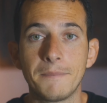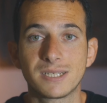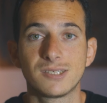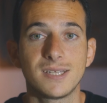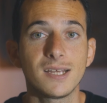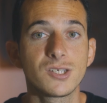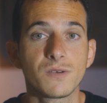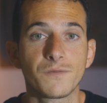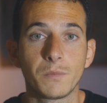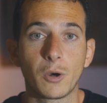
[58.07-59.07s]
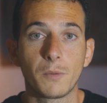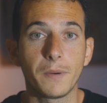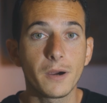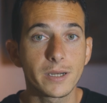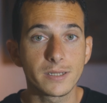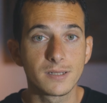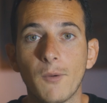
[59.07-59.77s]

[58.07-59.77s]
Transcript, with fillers: much attention from our part,